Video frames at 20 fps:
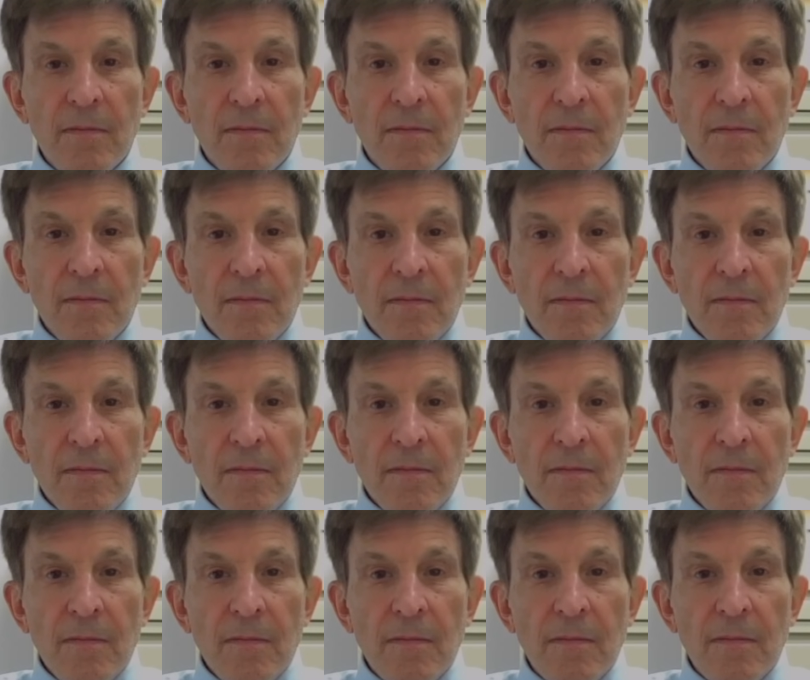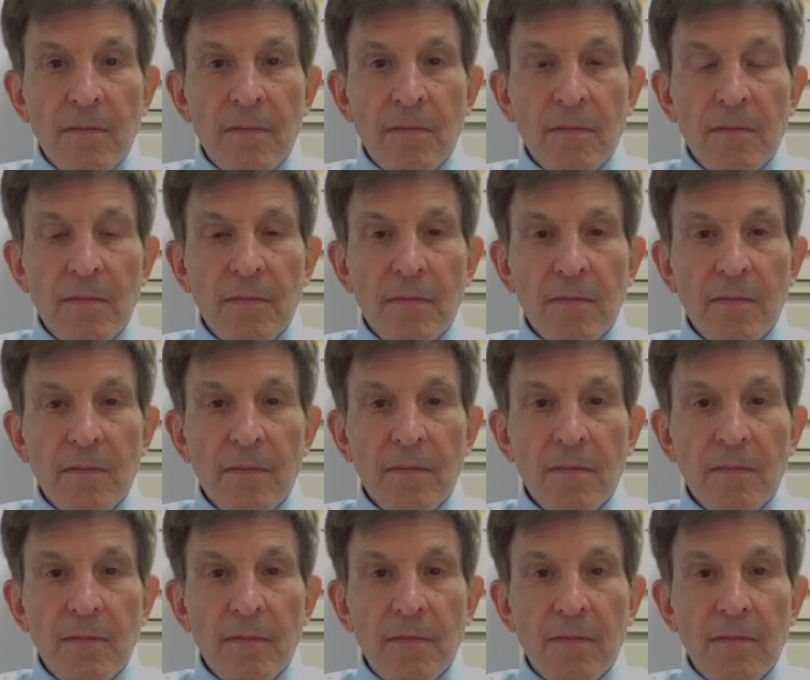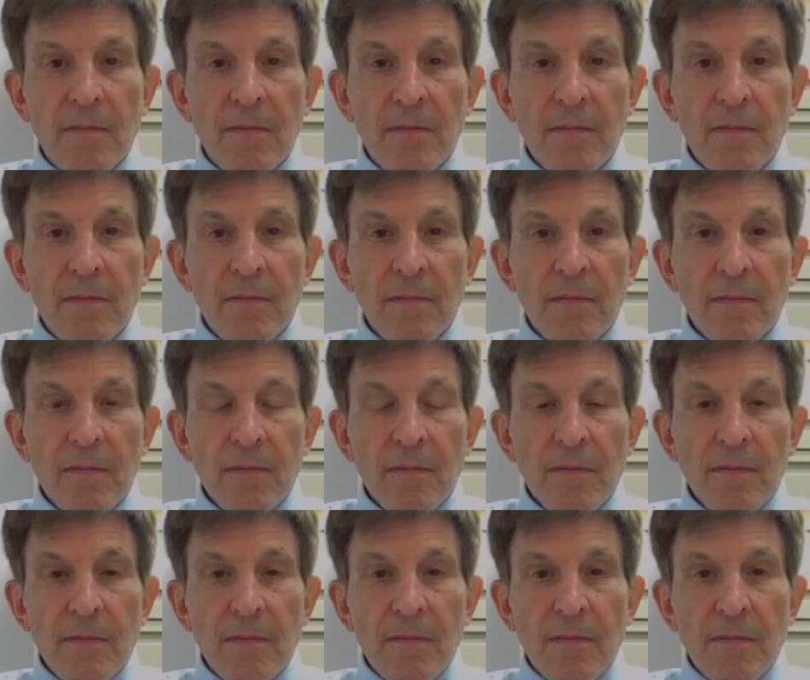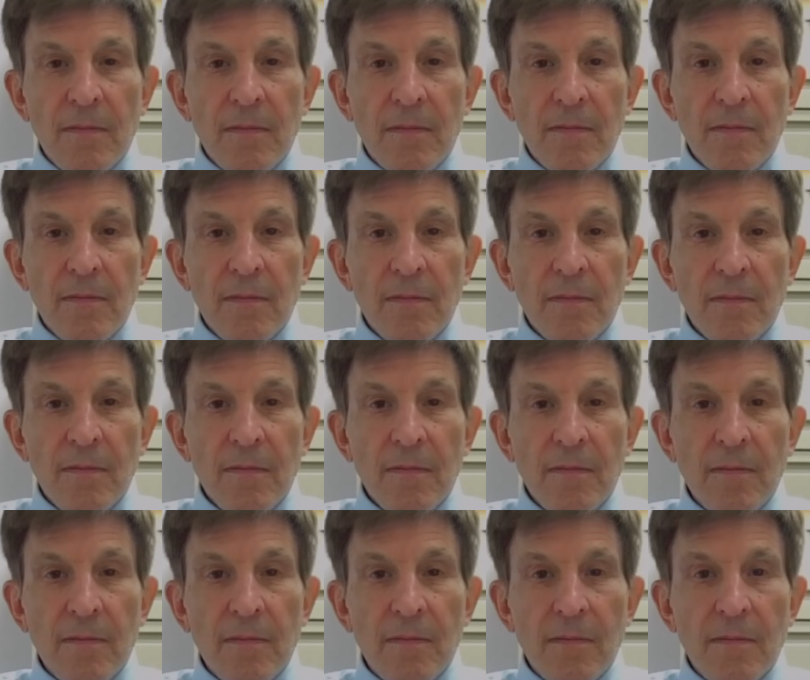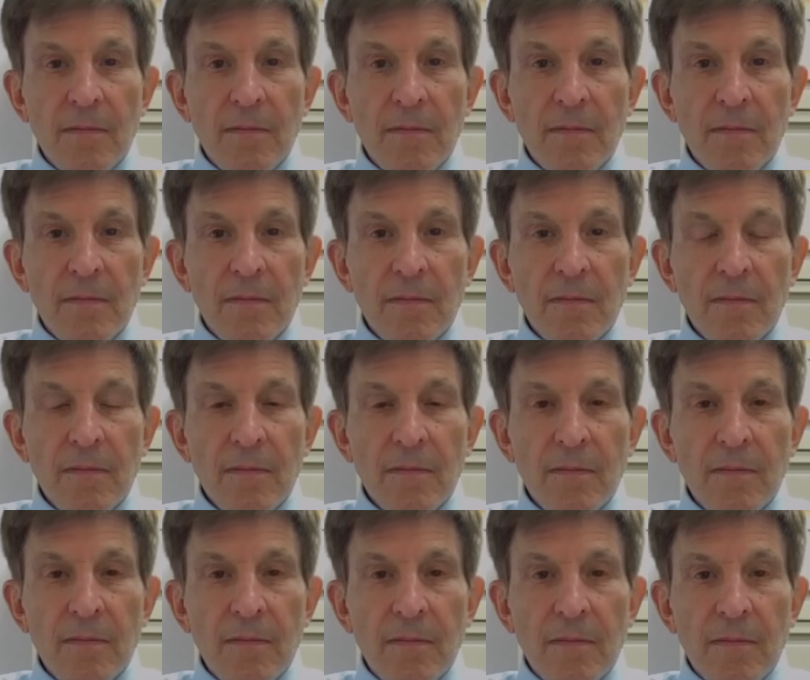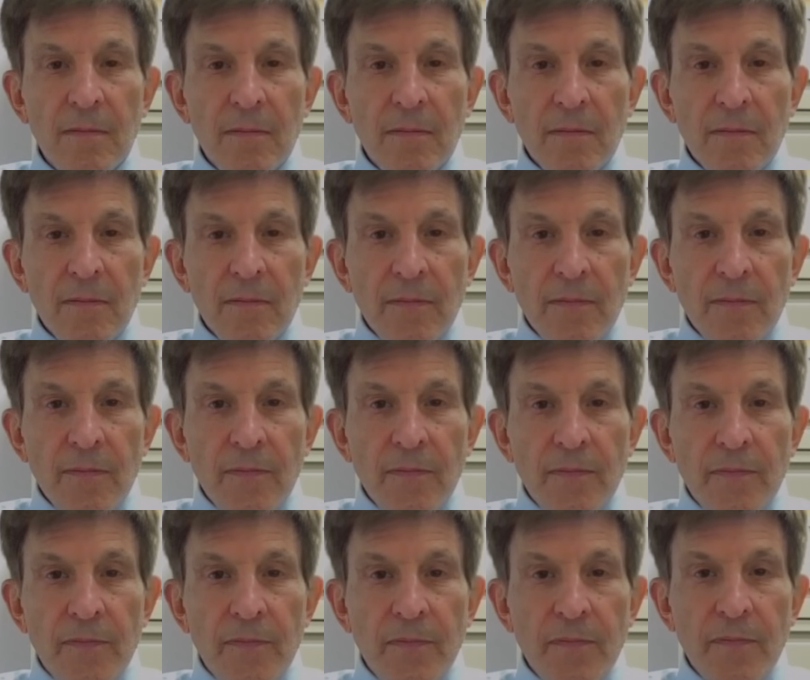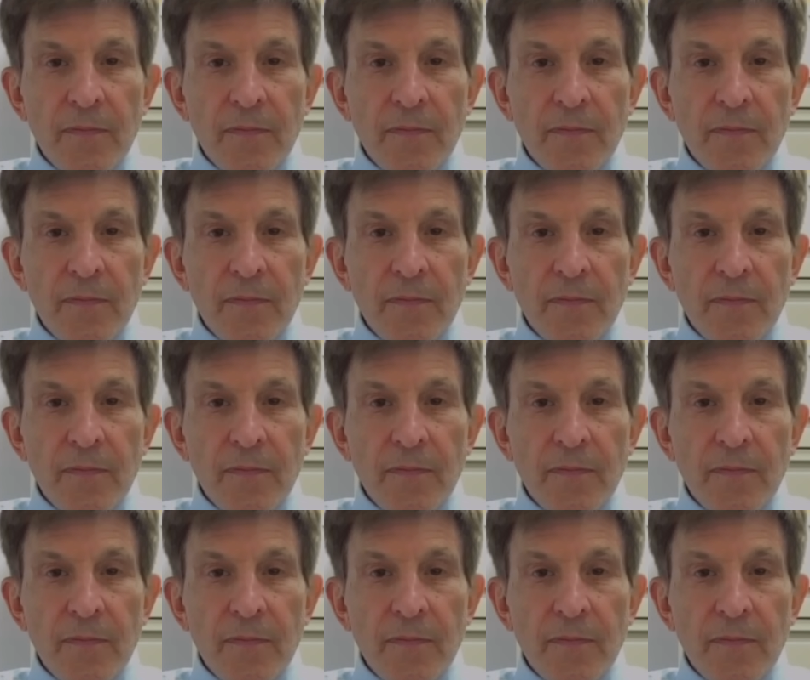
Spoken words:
No words are spoken by the person on screen.